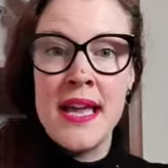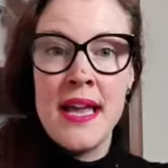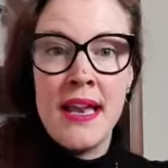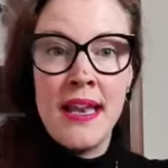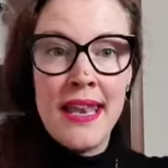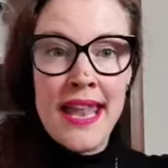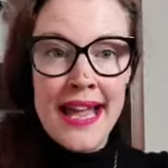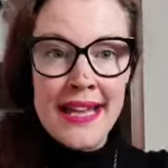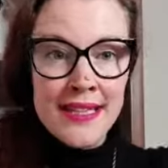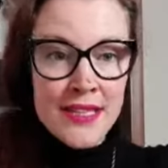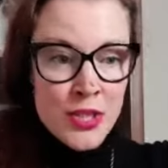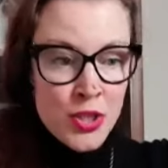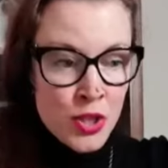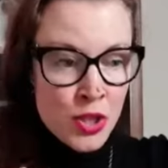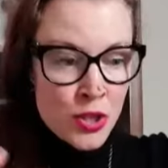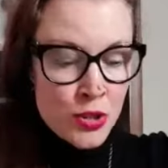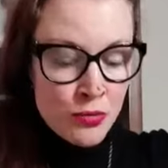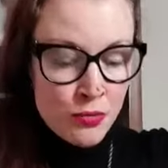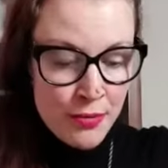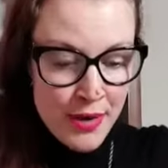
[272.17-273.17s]
Let's
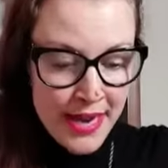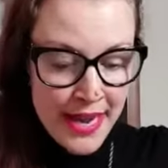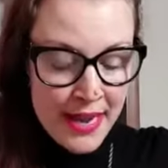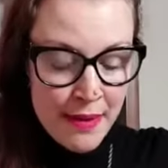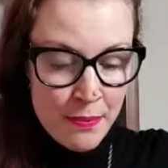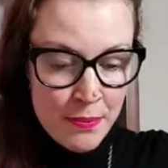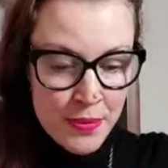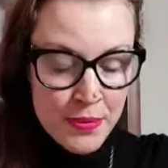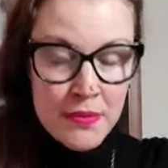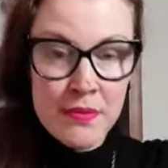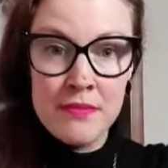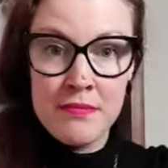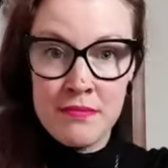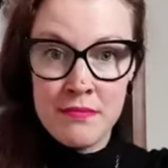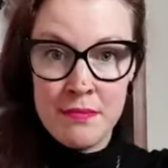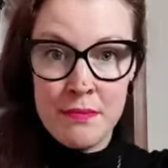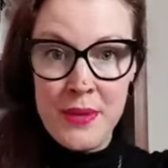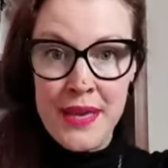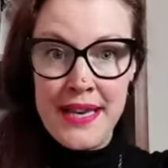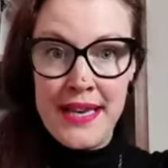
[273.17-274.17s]
strip
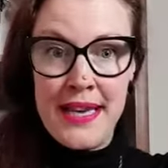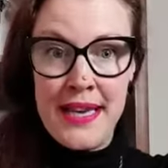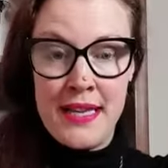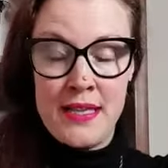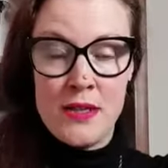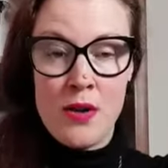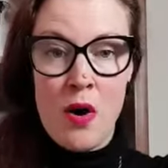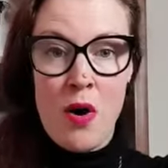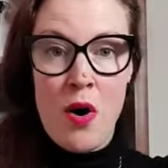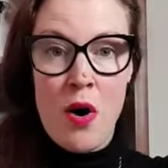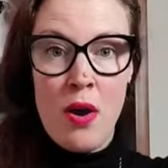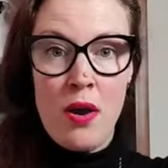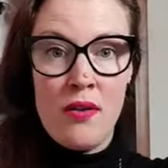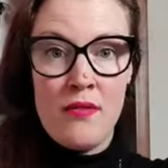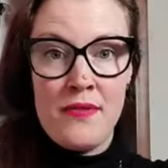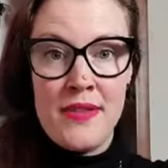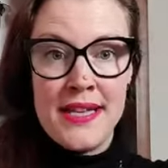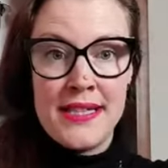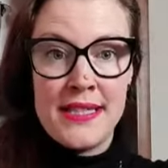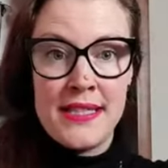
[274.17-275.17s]
beneath all of
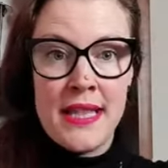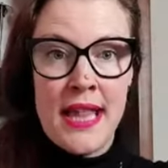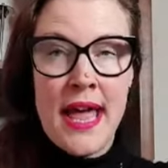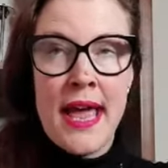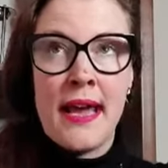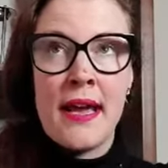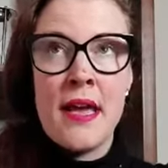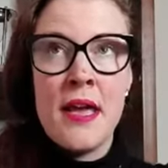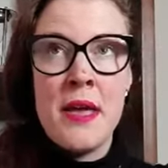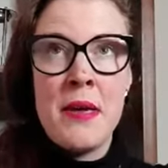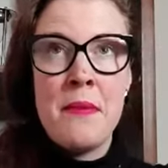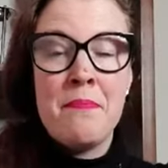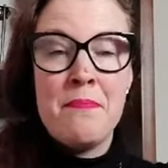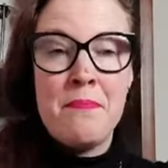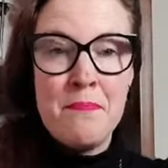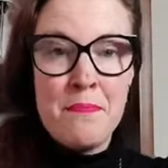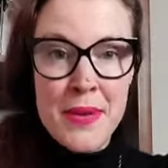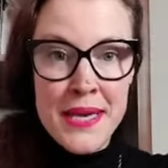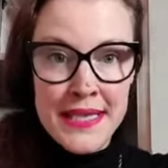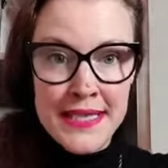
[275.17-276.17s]
this like
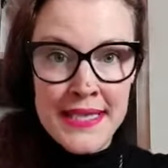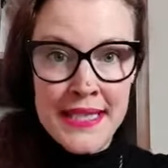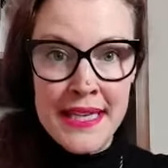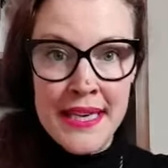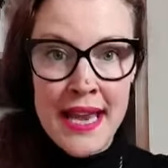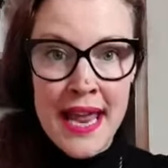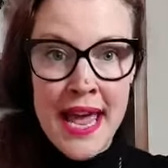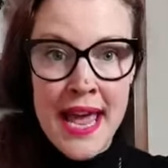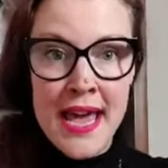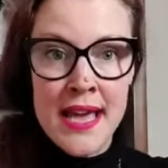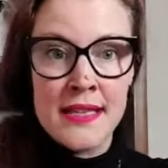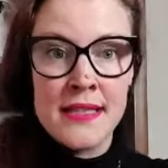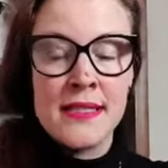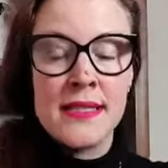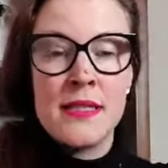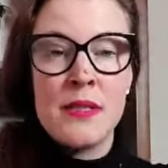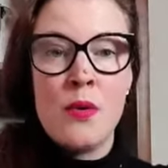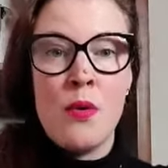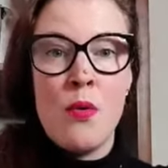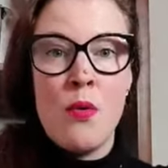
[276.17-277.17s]

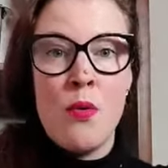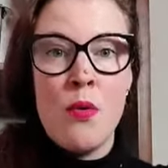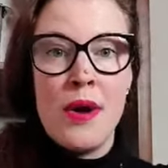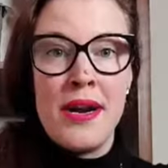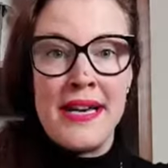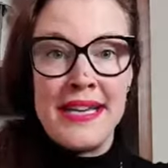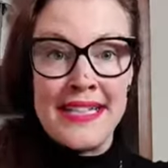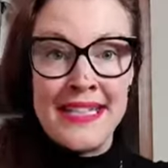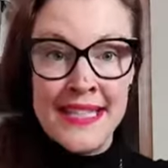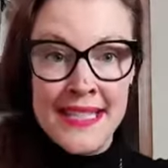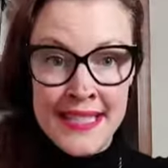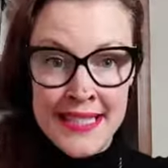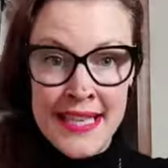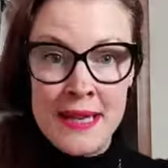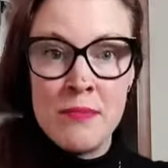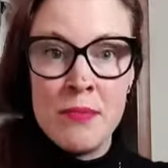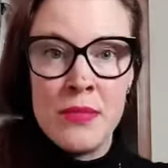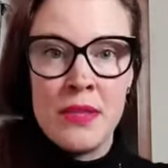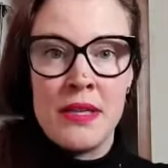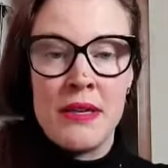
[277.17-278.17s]
busyness or the
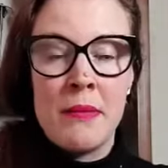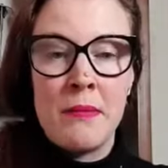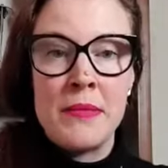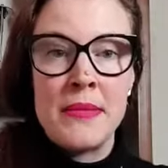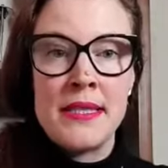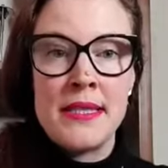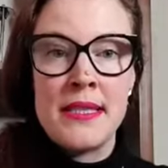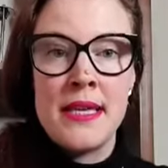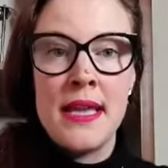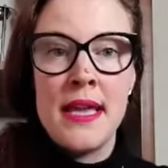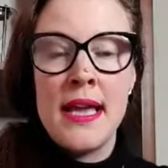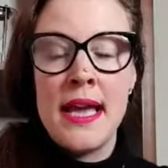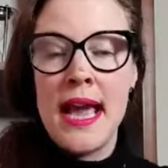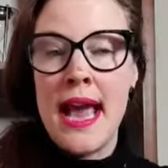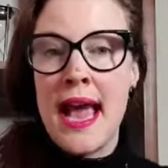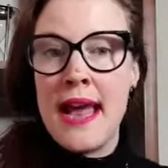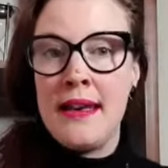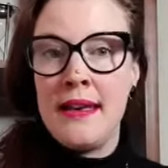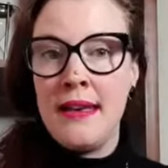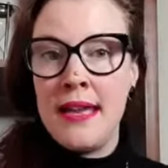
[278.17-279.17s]
symptoms
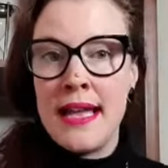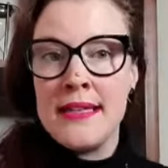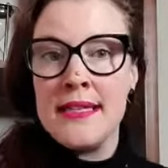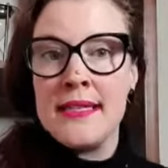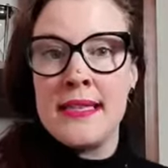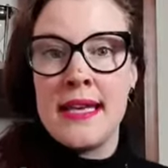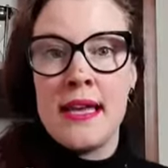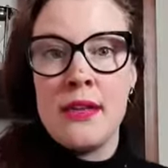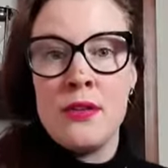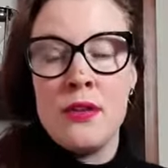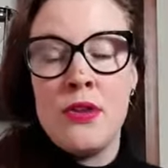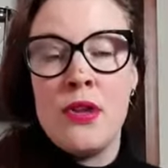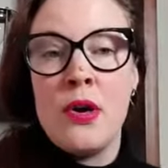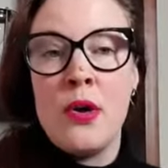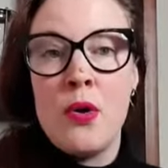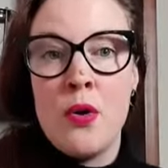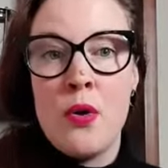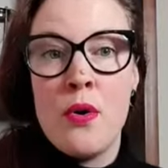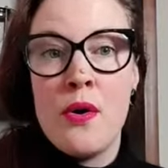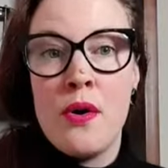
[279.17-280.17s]
and let's get to the
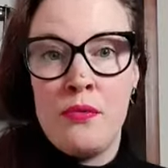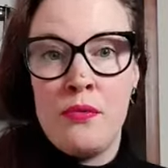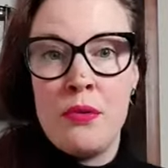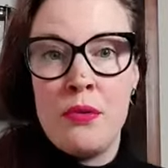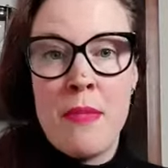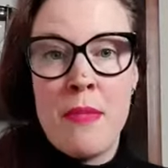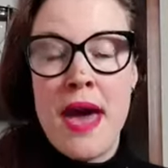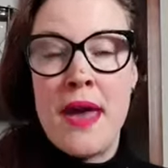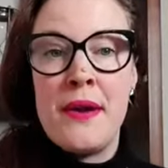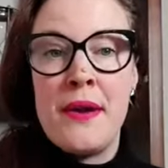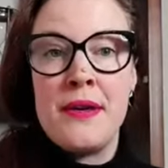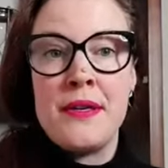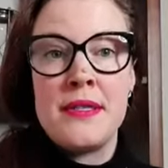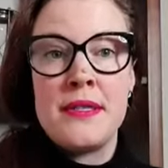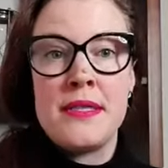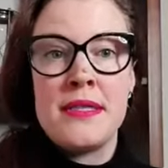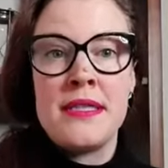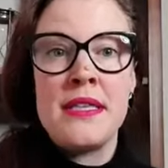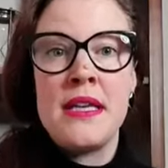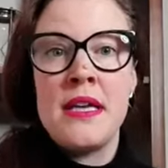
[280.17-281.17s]
core of the
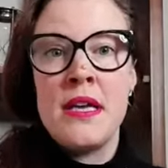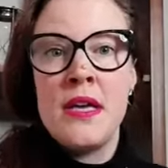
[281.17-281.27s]
matters.